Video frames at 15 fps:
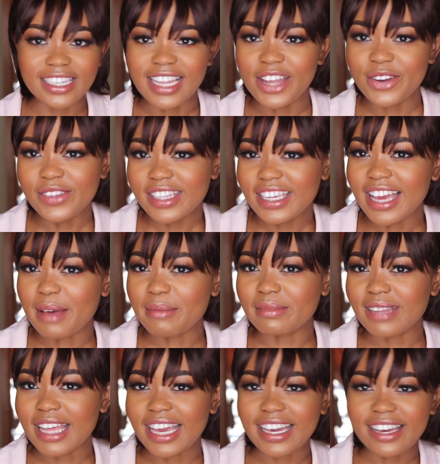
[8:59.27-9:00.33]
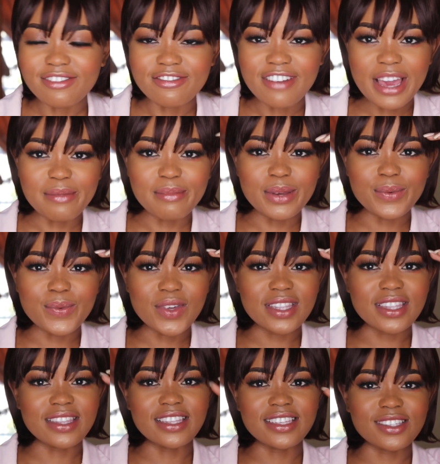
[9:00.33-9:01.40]
I don't think I'm like vibing
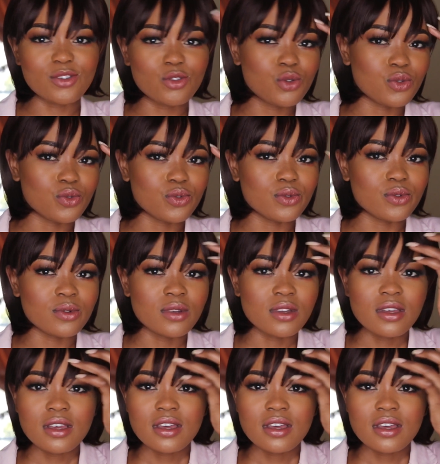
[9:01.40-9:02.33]
with this too.